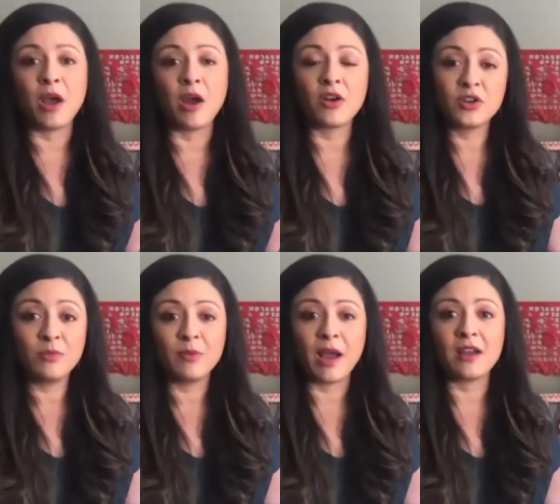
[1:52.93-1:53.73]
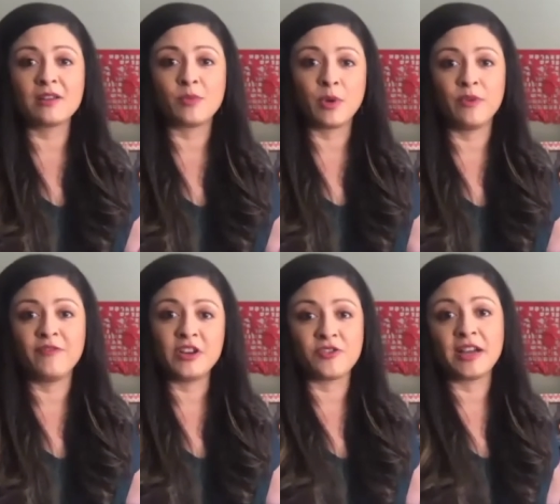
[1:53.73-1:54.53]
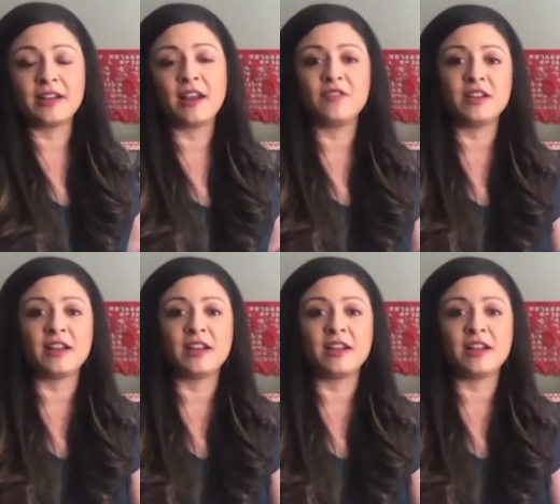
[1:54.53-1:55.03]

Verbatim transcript: our October box where we're featuring Day of the Dead